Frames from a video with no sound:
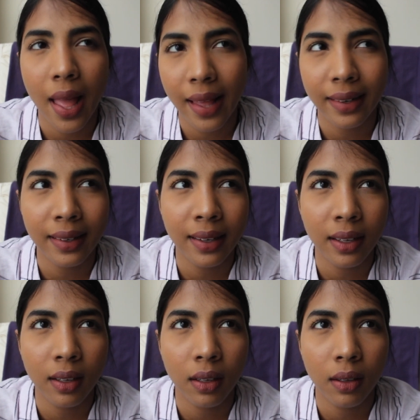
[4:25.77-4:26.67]
and
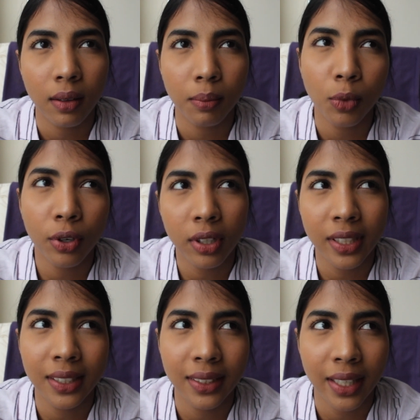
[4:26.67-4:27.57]
more or
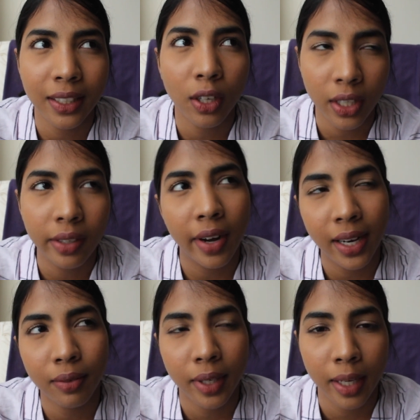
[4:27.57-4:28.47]
less I got it
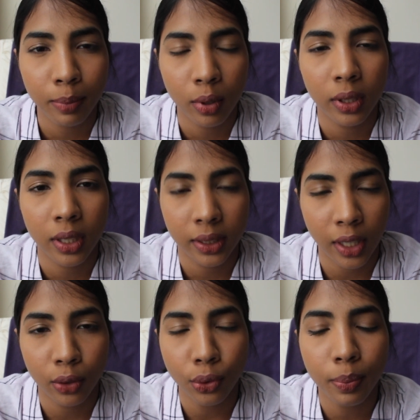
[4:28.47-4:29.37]
right when I booked
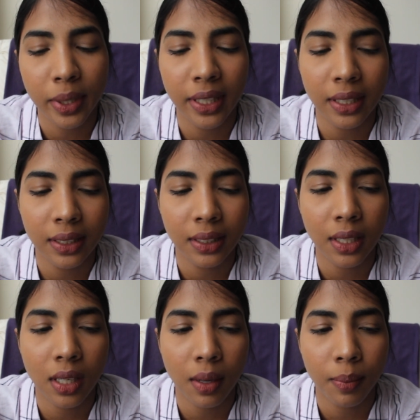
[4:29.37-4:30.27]
SANUR because
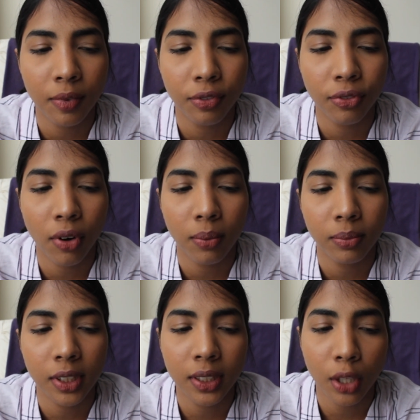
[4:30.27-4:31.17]

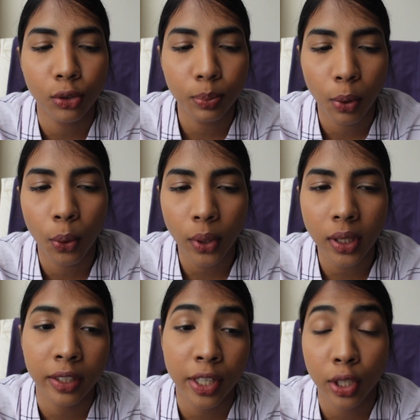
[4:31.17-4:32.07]
from SANUR
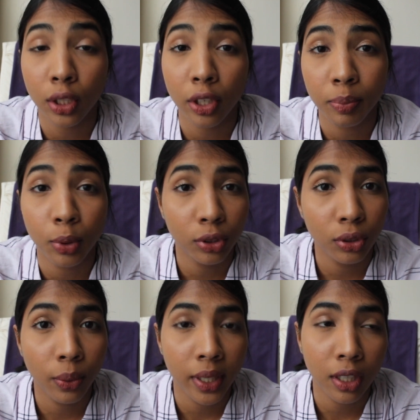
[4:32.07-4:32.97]
port there are a lot of boats
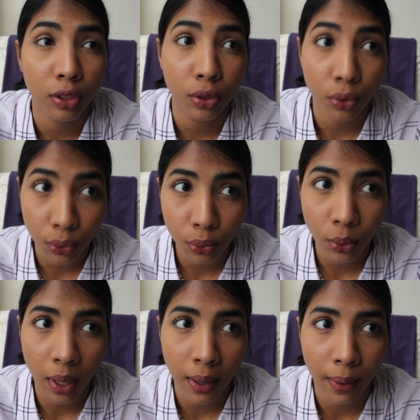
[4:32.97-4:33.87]
going
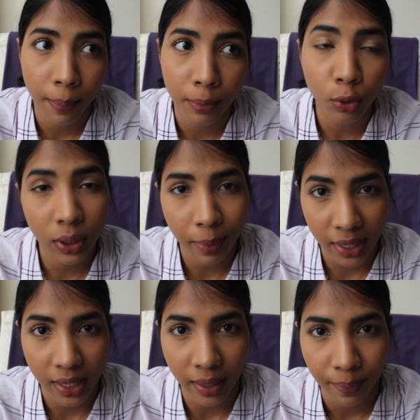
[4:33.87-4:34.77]
to Nusa
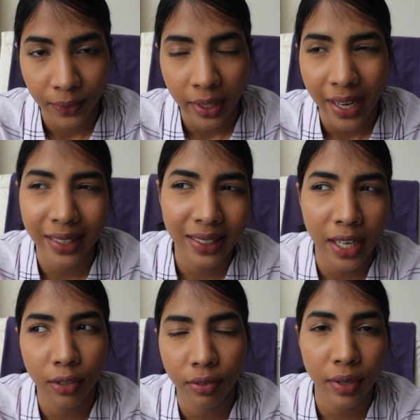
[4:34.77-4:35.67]
Penida, and it's
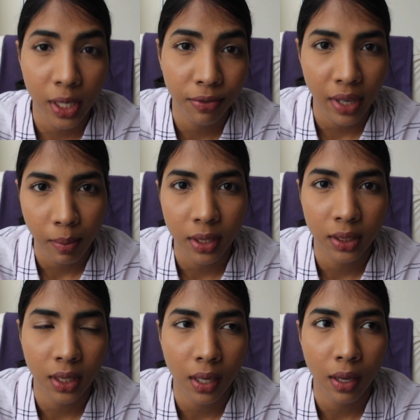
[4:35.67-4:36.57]
kind of a very
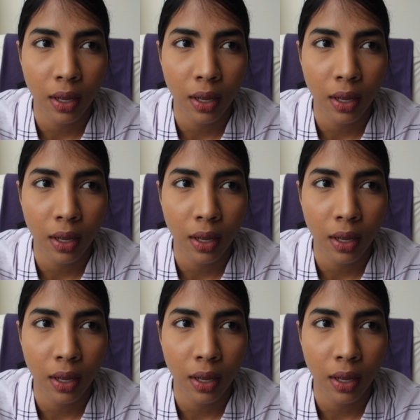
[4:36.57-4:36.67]
famous